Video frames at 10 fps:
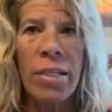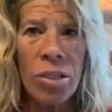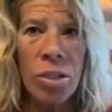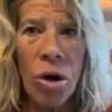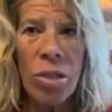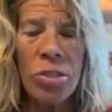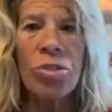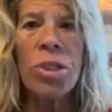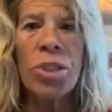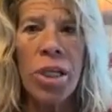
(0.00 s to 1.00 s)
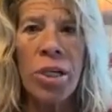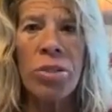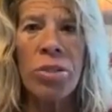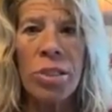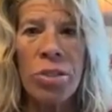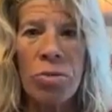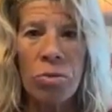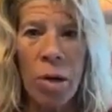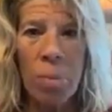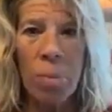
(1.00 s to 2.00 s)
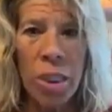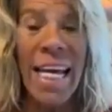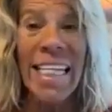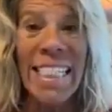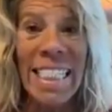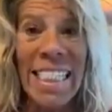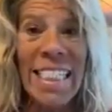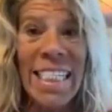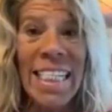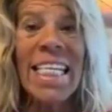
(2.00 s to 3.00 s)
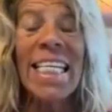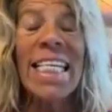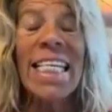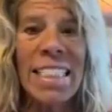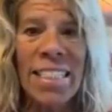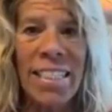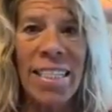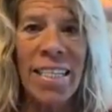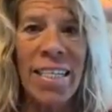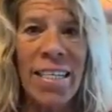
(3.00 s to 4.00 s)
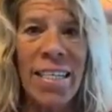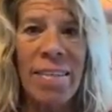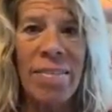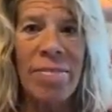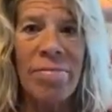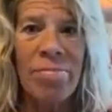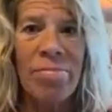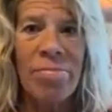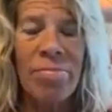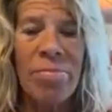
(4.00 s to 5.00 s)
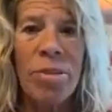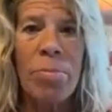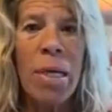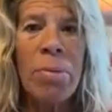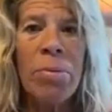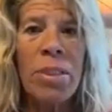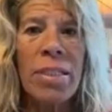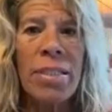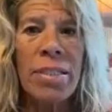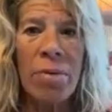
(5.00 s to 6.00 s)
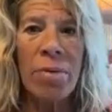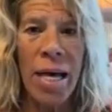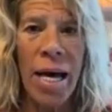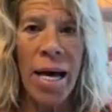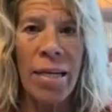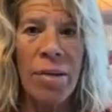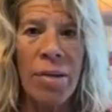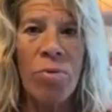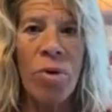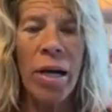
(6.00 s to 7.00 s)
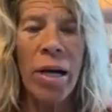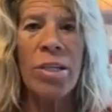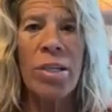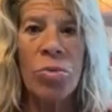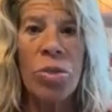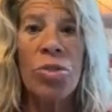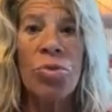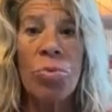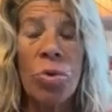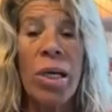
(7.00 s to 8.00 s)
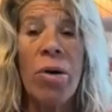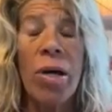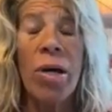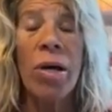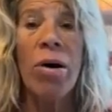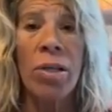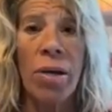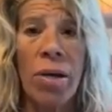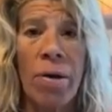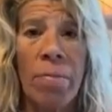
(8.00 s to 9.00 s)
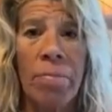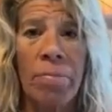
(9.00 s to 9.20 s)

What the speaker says: causes so much inner disruption and dis-ease, to be able to sit with that and recognize what's really going on here.